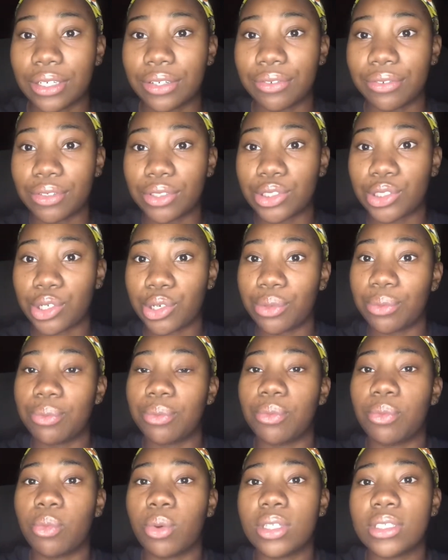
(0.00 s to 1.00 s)
So
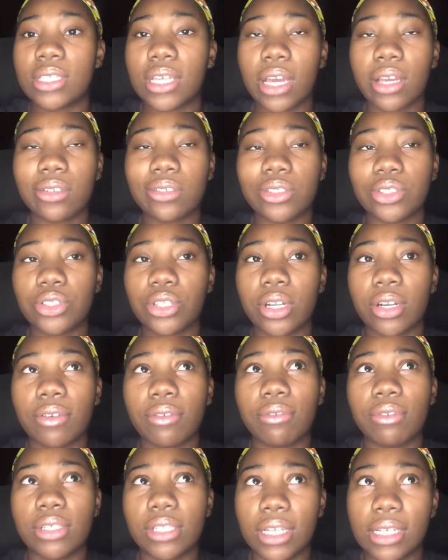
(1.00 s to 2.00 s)
once I actually started
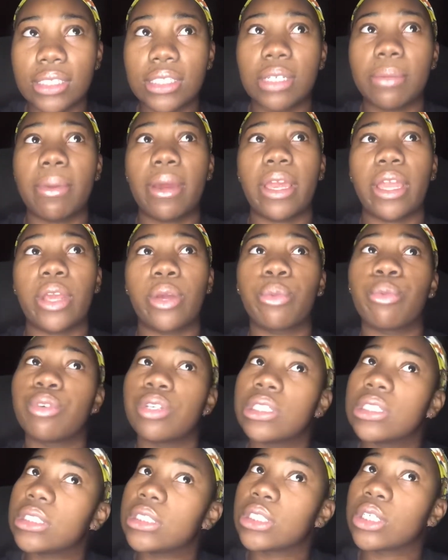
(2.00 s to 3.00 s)
realizing my hair
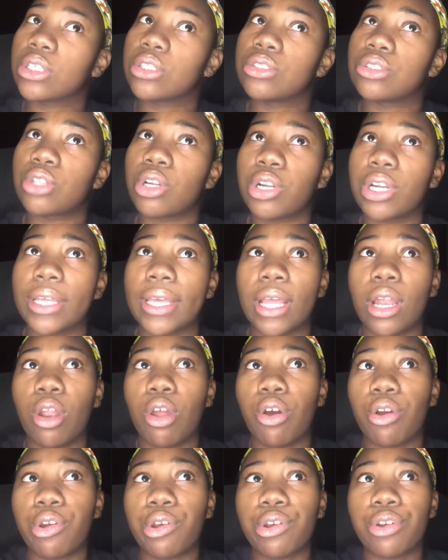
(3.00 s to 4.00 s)
was starting to get
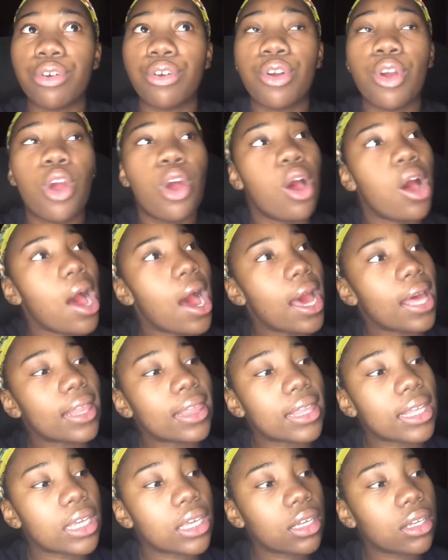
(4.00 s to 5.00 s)
longer, I
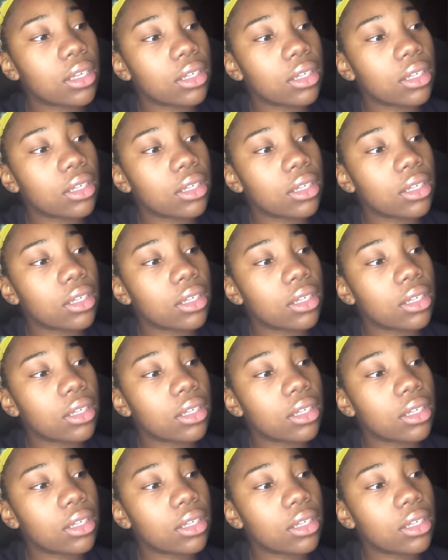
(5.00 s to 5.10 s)
think